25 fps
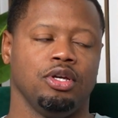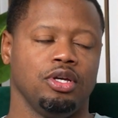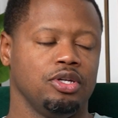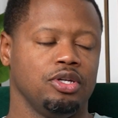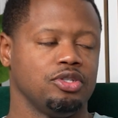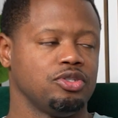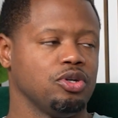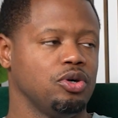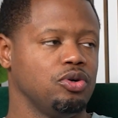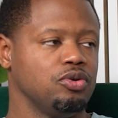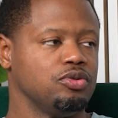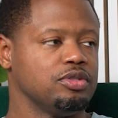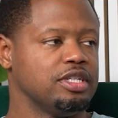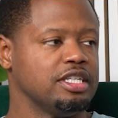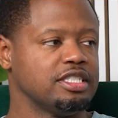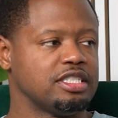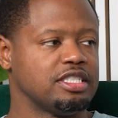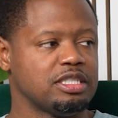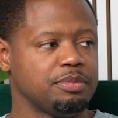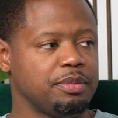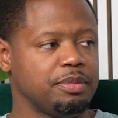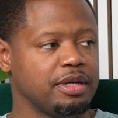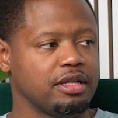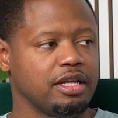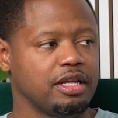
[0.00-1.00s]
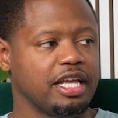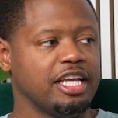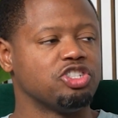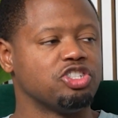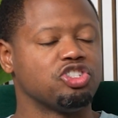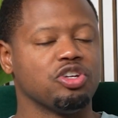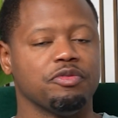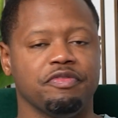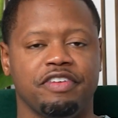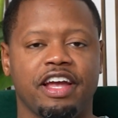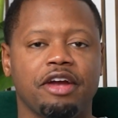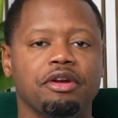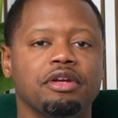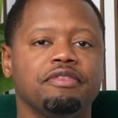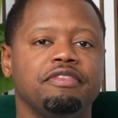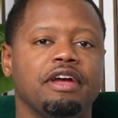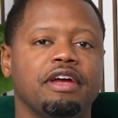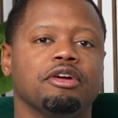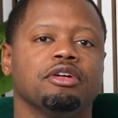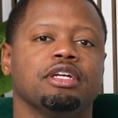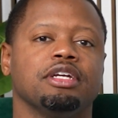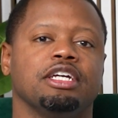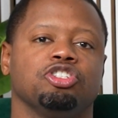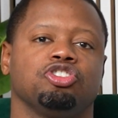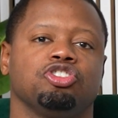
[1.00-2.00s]
So this has been very,
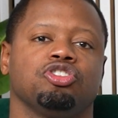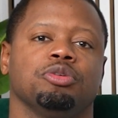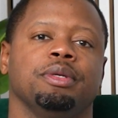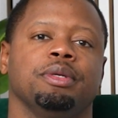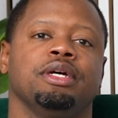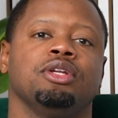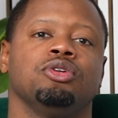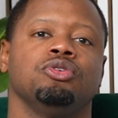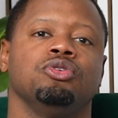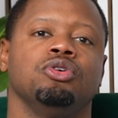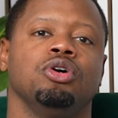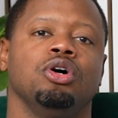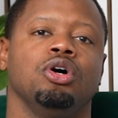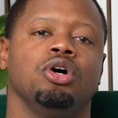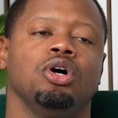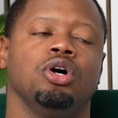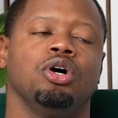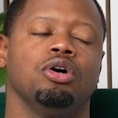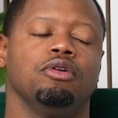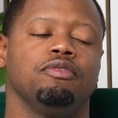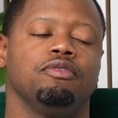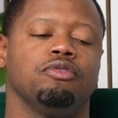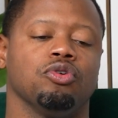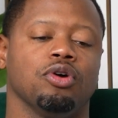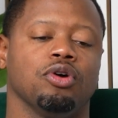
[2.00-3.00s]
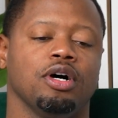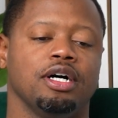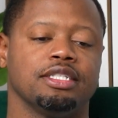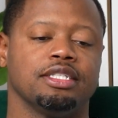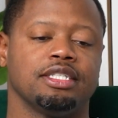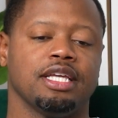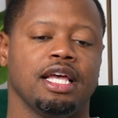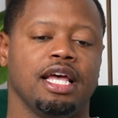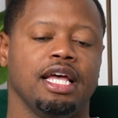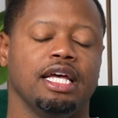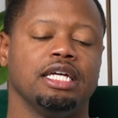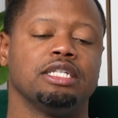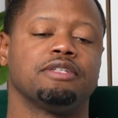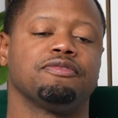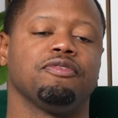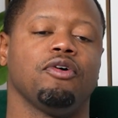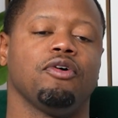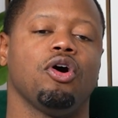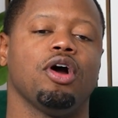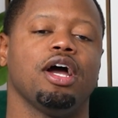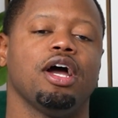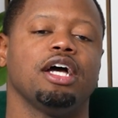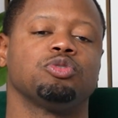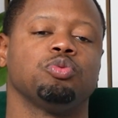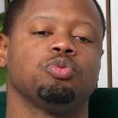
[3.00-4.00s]
very instrumental for us. As
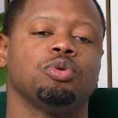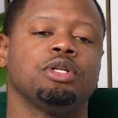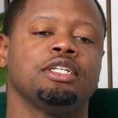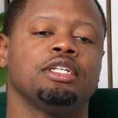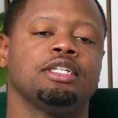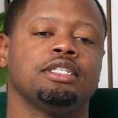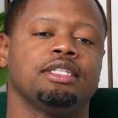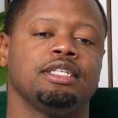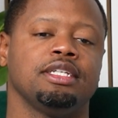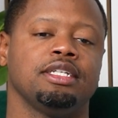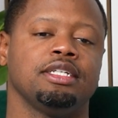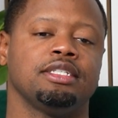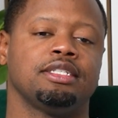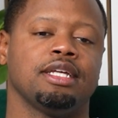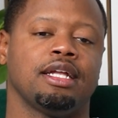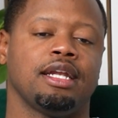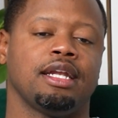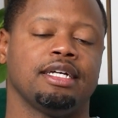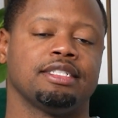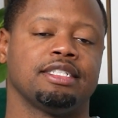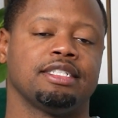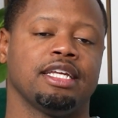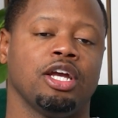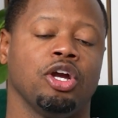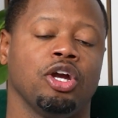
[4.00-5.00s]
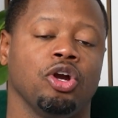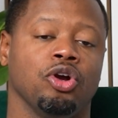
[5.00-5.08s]
far as one of the things that I said